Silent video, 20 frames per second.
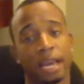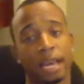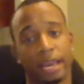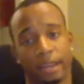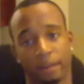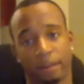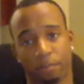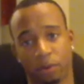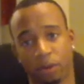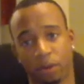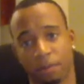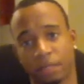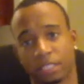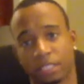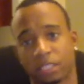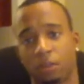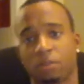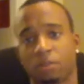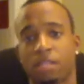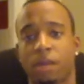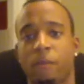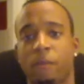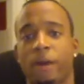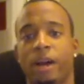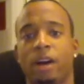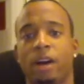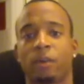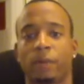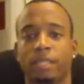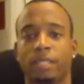and it pretty much goes that way
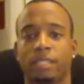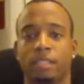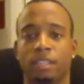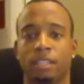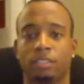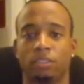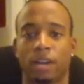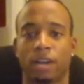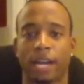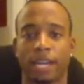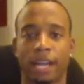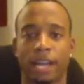all the way to the dry